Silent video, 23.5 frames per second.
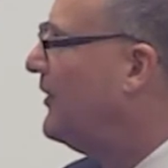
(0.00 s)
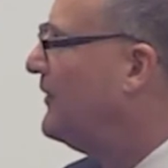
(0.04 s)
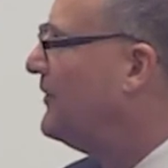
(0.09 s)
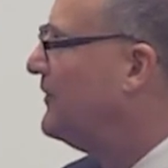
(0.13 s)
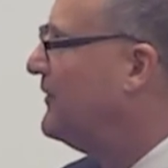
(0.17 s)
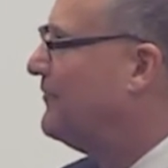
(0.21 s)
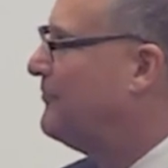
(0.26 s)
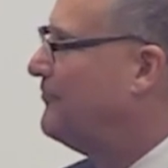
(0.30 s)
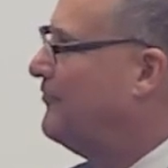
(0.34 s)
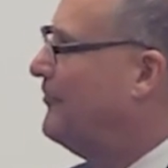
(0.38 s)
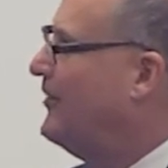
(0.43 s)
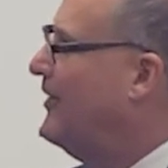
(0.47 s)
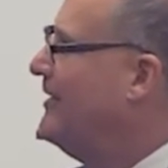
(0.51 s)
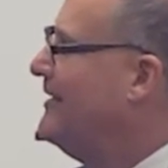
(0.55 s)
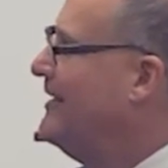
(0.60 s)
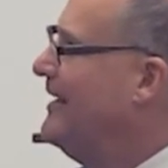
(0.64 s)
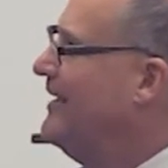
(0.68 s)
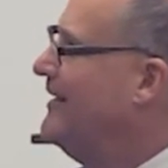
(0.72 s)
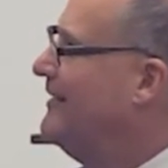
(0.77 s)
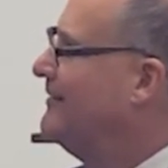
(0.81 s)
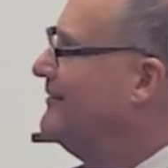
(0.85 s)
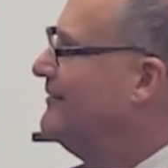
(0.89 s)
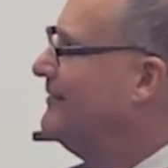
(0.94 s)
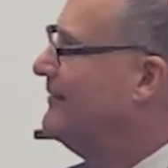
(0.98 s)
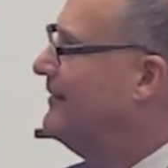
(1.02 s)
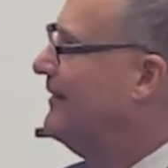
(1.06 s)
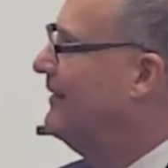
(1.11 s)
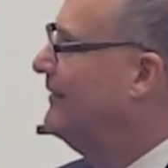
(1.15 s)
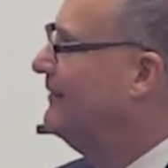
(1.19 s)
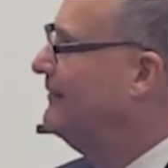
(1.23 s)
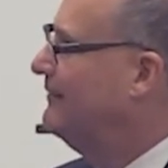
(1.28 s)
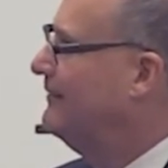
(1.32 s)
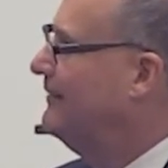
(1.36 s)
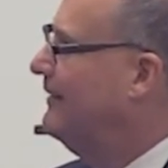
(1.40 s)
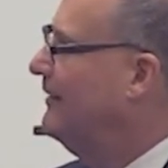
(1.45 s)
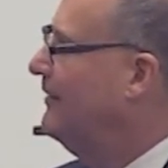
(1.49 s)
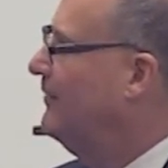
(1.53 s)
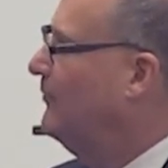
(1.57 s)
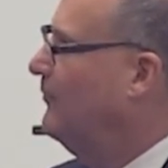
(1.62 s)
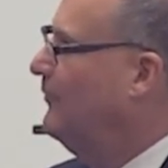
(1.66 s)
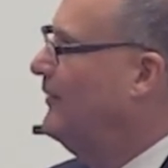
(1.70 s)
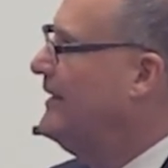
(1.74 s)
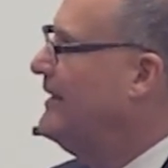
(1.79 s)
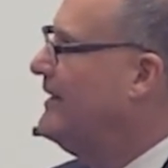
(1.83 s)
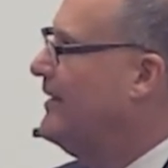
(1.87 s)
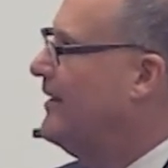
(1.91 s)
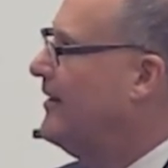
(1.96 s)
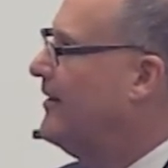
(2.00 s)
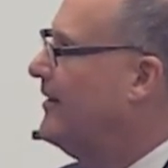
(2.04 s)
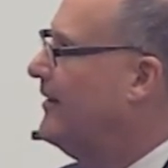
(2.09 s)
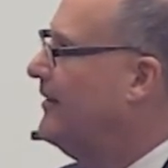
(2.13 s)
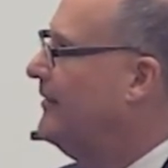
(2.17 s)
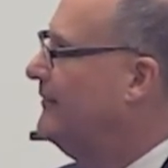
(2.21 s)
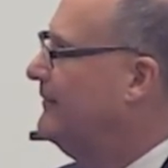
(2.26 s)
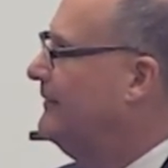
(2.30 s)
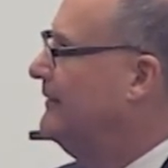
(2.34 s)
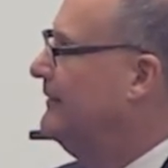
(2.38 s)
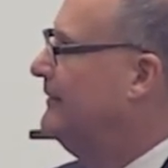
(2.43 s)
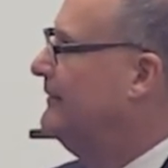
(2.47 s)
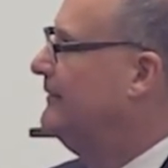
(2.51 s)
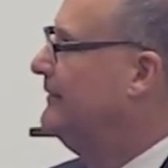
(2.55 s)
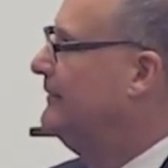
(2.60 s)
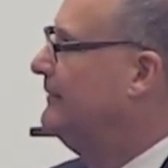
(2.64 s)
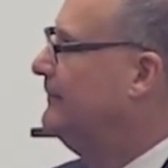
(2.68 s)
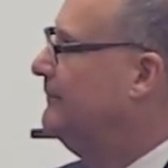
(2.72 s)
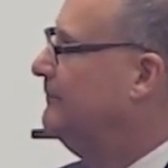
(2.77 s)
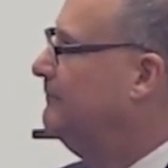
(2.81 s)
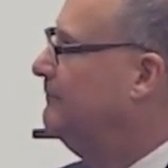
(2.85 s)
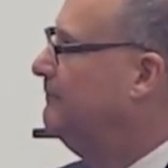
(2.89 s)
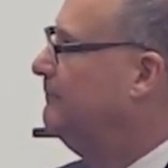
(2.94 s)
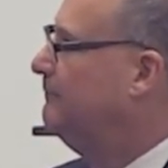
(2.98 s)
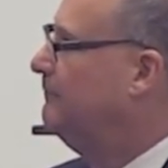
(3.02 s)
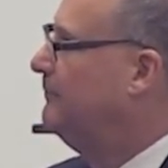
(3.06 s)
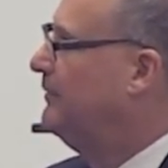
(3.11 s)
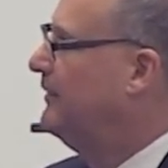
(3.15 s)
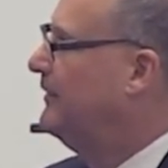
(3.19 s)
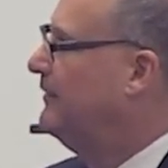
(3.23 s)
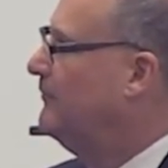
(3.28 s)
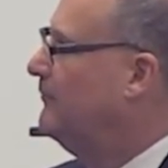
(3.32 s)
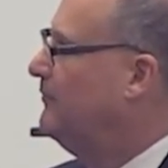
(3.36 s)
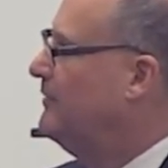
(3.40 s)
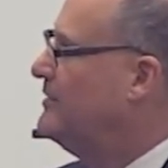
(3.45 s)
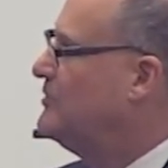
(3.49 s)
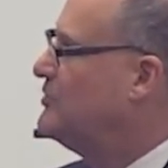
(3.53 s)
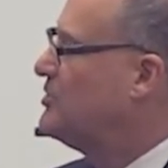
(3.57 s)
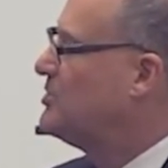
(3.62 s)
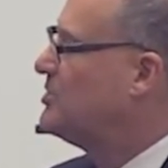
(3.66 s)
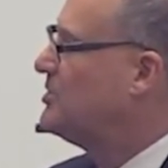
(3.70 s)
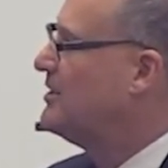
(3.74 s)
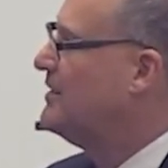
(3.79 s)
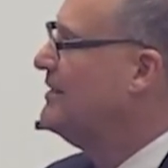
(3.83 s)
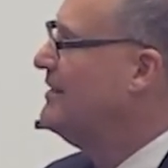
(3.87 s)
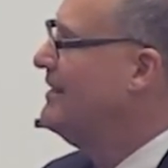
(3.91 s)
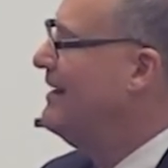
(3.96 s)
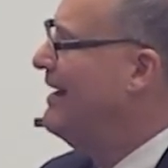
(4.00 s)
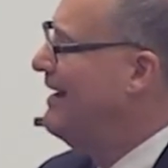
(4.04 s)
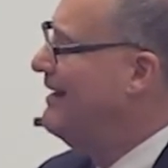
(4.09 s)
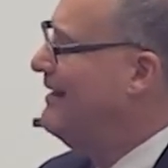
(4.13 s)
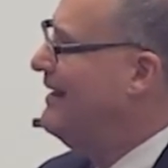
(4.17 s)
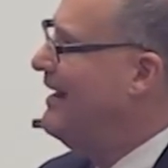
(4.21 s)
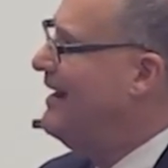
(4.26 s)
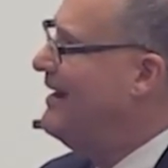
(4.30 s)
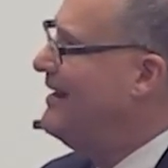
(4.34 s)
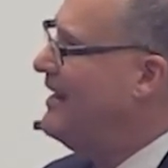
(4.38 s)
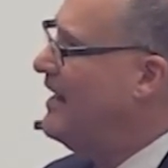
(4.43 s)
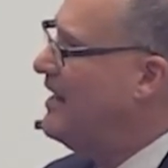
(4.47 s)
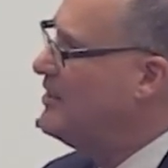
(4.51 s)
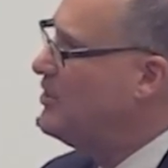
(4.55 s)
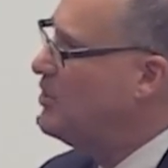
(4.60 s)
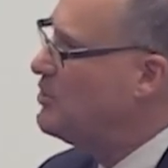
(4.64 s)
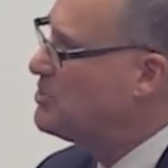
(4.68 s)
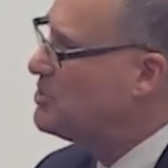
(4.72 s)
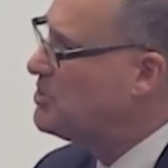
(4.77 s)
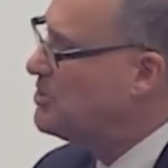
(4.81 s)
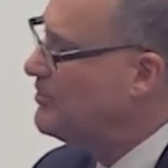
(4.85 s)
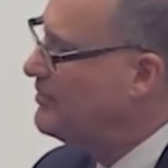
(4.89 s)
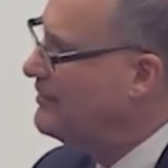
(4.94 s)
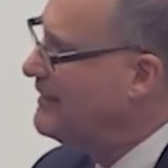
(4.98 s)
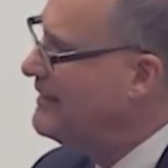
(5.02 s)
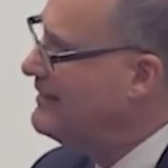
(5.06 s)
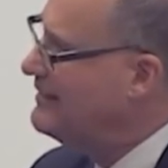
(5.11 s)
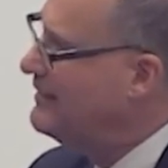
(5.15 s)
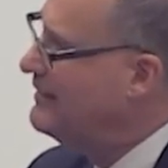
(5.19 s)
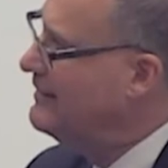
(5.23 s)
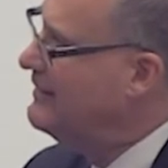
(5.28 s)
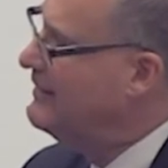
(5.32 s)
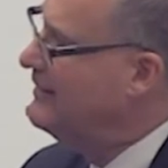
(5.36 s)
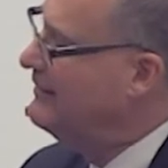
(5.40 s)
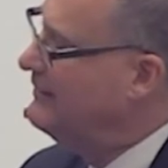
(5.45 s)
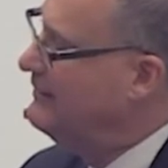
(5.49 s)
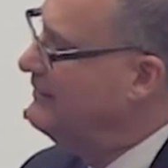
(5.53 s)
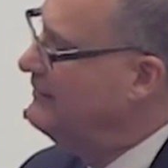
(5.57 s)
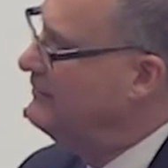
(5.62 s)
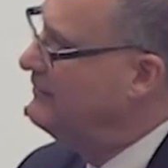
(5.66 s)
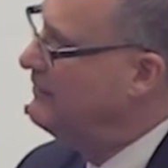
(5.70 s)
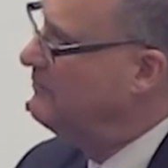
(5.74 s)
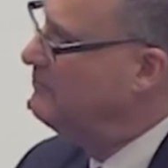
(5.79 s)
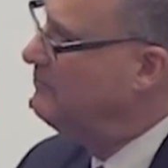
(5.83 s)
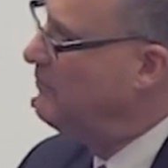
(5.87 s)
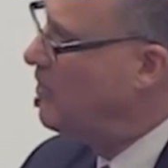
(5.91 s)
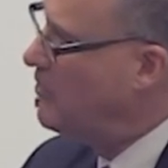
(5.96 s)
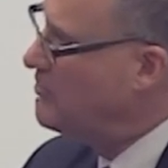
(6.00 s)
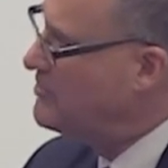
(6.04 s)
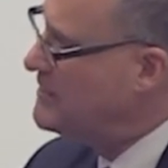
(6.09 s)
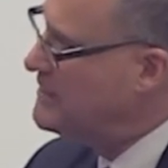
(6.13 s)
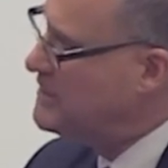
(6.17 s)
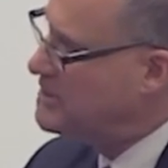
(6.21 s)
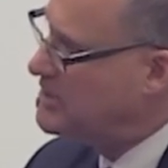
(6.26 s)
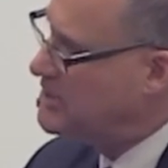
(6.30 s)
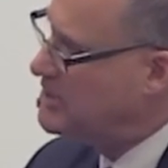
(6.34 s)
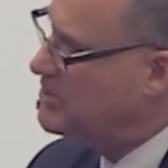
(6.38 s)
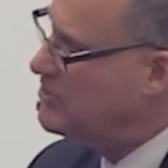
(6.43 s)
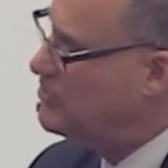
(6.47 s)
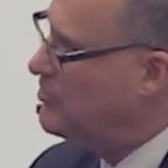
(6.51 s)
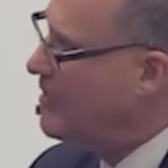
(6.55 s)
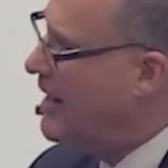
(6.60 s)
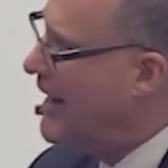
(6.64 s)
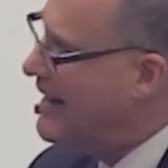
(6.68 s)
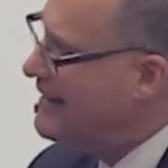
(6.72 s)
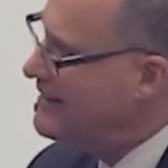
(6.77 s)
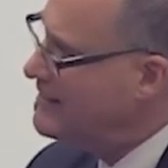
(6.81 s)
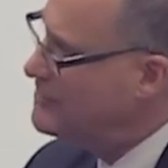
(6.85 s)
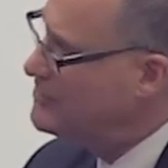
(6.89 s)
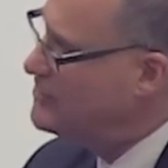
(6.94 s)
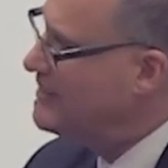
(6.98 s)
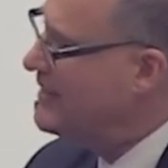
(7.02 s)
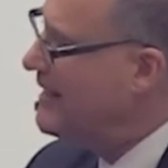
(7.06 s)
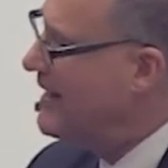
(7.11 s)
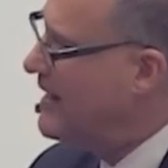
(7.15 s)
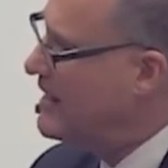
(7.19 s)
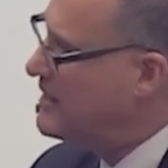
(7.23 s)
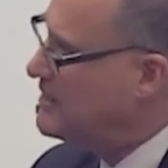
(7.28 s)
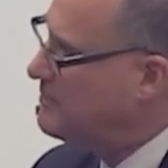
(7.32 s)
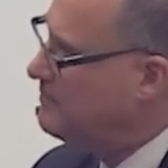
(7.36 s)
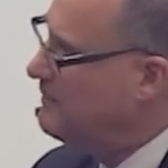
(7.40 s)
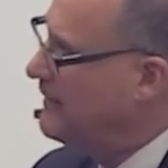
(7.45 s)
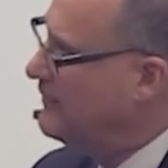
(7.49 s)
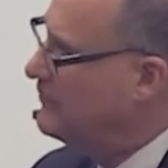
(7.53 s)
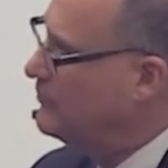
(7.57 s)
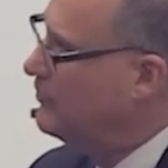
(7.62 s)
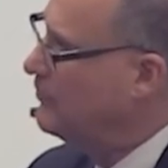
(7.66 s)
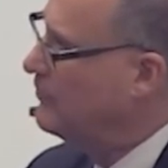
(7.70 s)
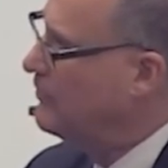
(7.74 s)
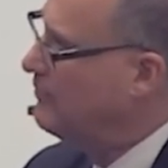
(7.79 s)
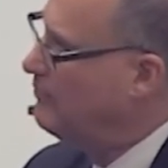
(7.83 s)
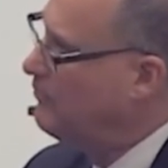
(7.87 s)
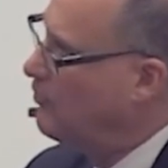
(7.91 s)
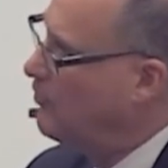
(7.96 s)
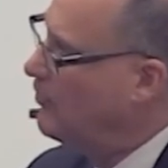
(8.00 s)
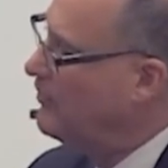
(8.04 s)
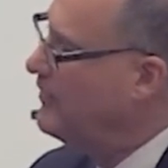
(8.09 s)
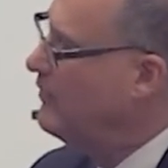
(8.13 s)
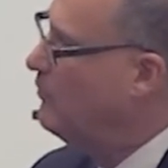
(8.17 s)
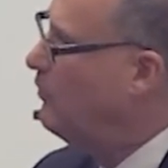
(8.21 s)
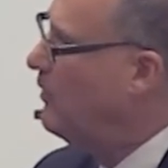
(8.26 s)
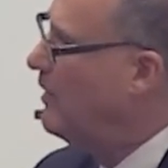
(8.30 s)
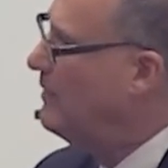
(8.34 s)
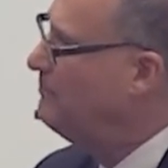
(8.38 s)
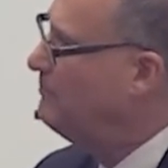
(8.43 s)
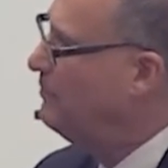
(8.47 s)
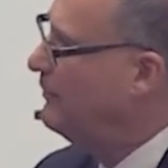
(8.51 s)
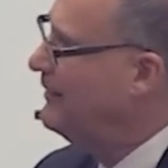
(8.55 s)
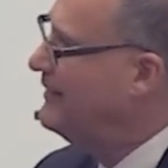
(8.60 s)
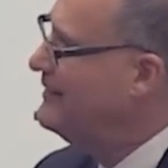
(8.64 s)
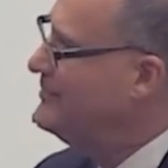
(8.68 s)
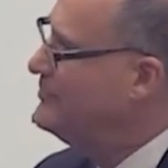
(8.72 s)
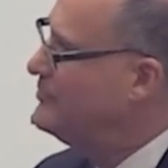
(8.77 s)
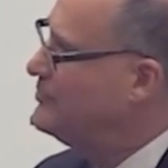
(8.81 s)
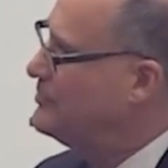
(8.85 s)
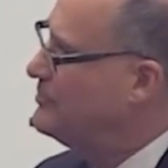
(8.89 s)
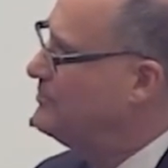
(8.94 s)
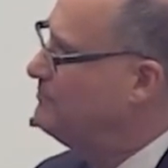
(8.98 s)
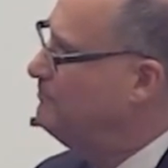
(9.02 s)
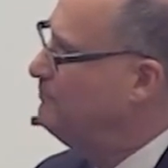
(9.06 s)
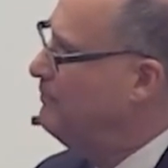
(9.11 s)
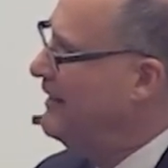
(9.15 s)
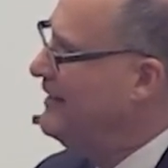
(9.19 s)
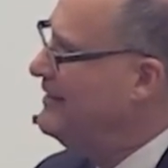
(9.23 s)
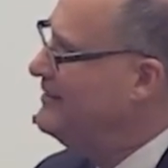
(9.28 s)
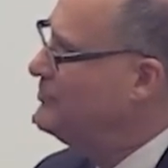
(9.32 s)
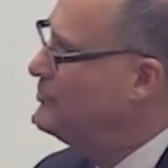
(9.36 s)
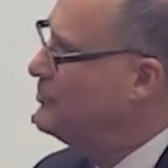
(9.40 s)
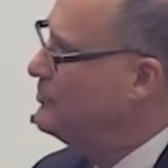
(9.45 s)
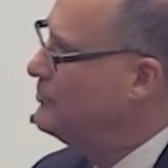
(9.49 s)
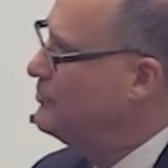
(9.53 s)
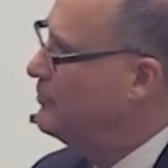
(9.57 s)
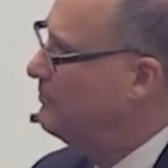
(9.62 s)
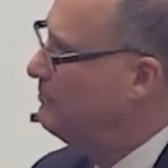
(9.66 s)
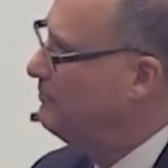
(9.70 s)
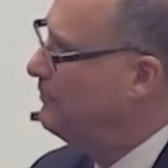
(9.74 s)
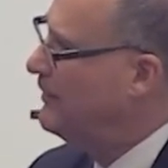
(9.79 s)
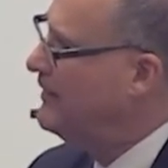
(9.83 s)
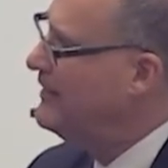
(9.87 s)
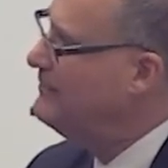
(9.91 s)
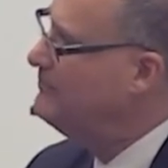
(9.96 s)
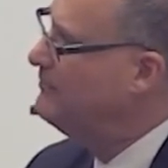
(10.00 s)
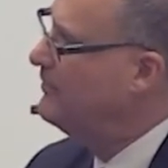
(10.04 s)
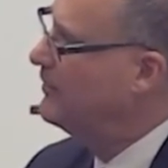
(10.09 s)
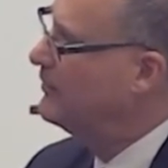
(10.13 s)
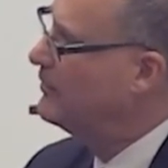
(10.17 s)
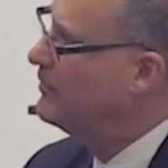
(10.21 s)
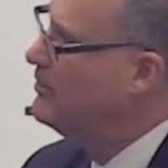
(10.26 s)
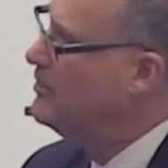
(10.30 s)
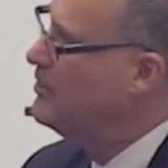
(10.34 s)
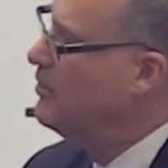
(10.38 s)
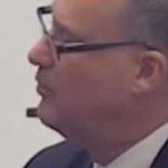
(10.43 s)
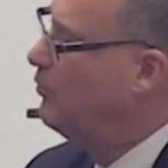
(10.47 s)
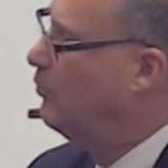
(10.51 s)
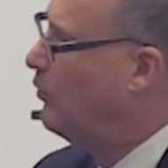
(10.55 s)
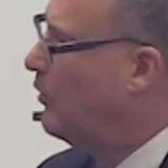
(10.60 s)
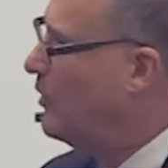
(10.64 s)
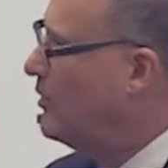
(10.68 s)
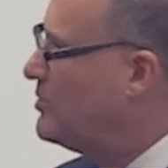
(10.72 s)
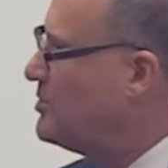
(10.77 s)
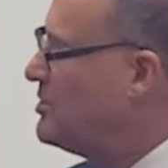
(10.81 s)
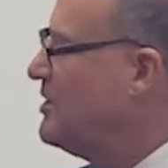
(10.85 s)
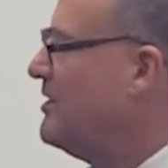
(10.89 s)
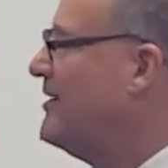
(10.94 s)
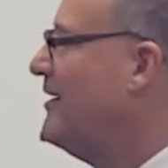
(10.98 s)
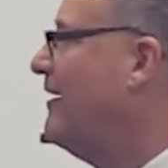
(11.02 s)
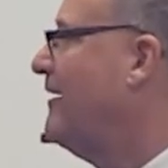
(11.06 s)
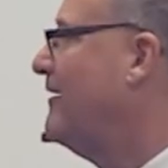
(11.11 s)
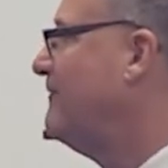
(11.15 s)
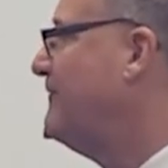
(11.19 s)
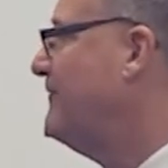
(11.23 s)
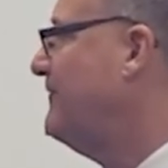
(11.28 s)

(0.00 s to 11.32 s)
on the front end that that we are, um, but we just, I, I also think the multi-strategy aspect, or the more than one page, page in your playbook, works in our